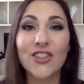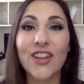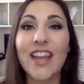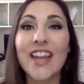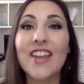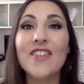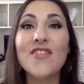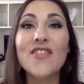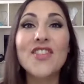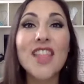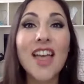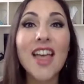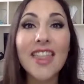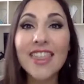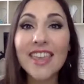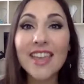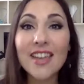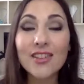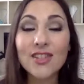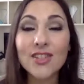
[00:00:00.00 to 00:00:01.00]
And if
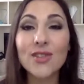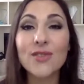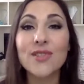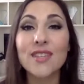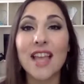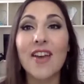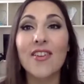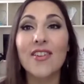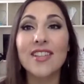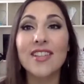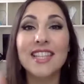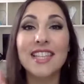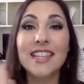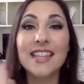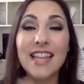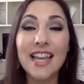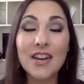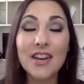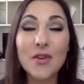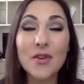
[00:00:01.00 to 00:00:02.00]
nothing else goes out, it's a
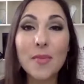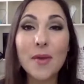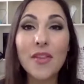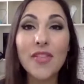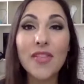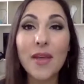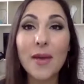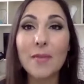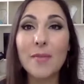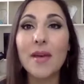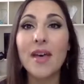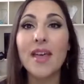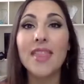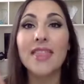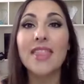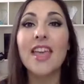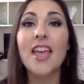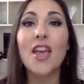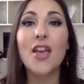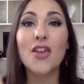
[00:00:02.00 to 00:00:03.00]
letter about that month,